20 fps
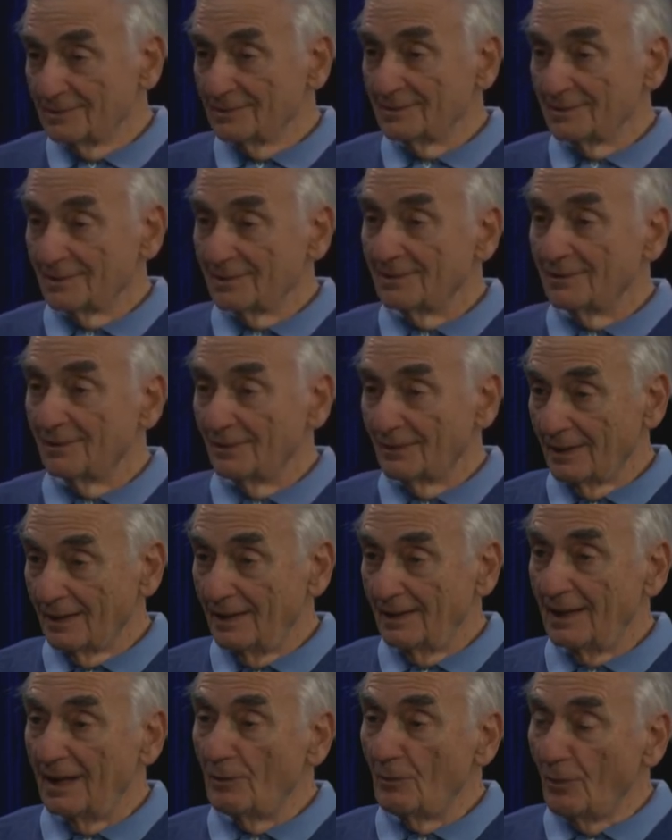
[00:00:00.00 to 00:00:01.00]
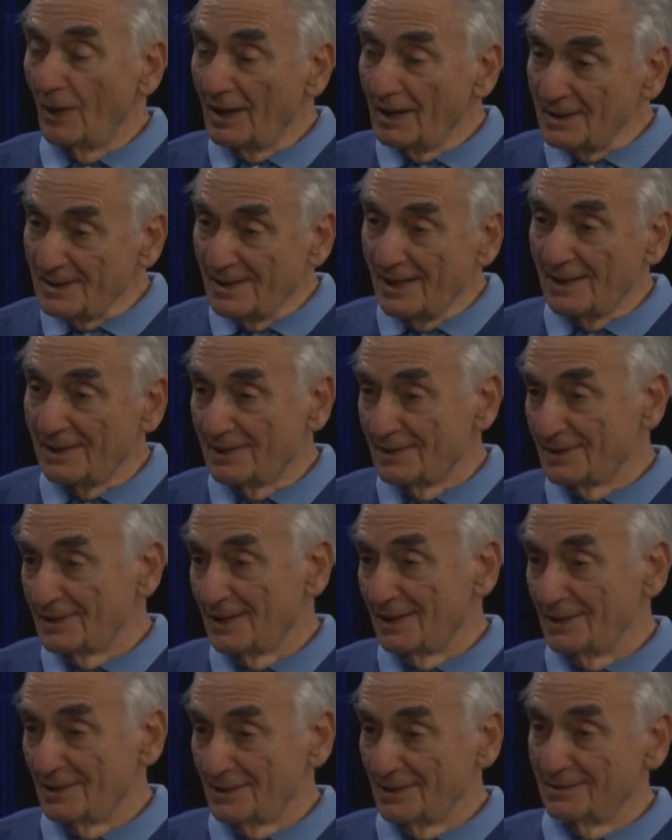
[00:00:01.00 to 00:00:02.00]
Okay, and what is that
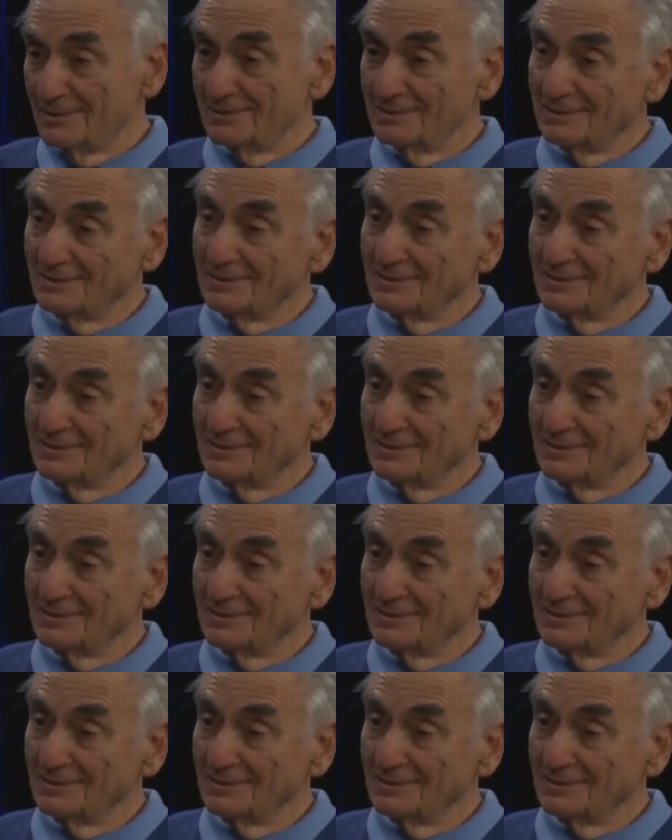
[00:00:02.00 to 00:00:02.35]
distinction?